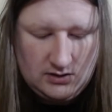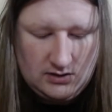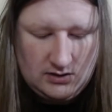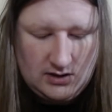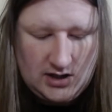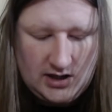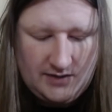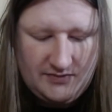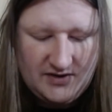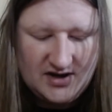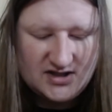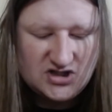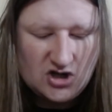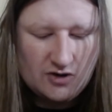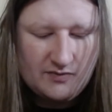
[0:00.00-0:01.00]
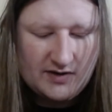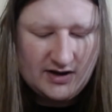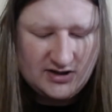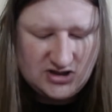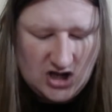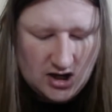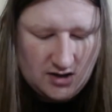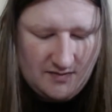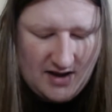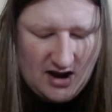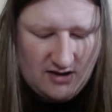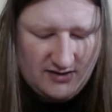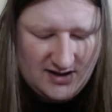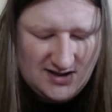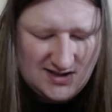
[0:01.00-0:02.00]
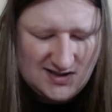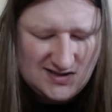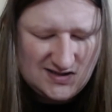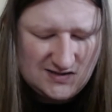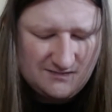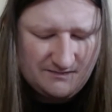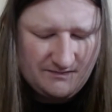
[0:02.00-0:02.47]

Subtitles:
The next card we're going to talk about is,